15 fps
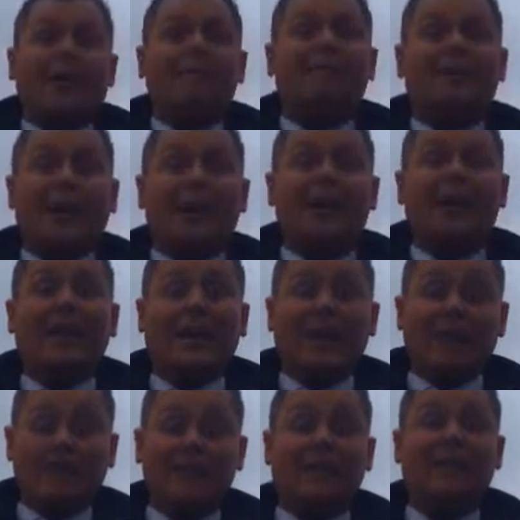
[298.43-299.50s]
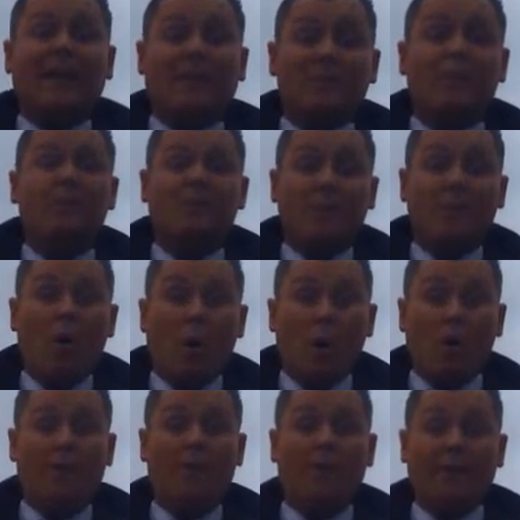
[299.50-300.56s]
And finally, I feel that the most
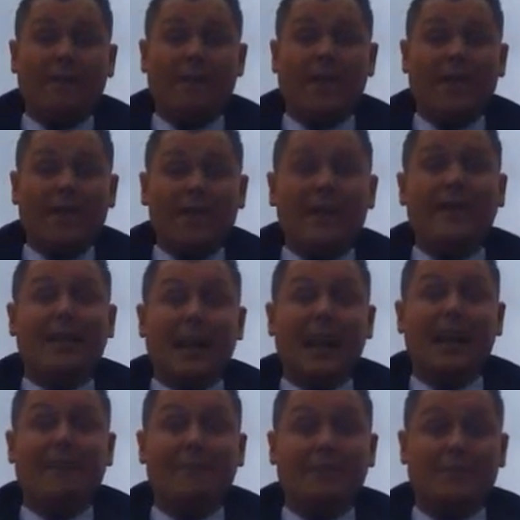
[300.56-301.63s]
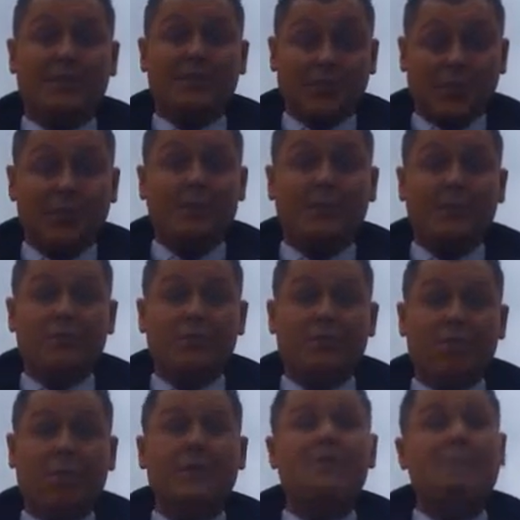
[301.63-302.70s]
important thing that you need to have to do this
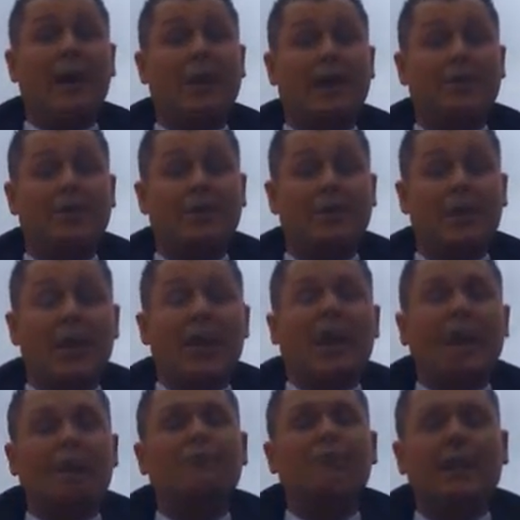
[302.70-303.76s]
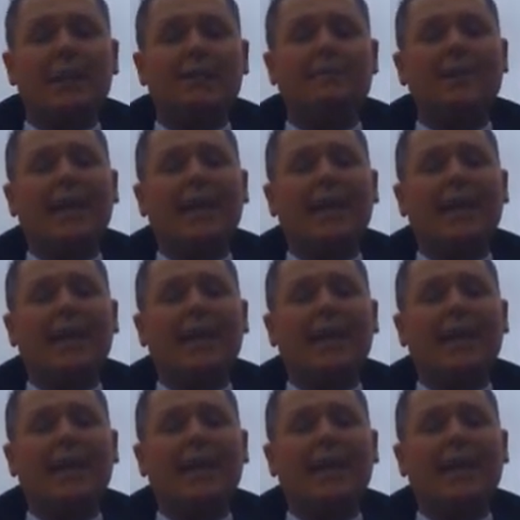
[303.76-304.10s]
role is passion, and I really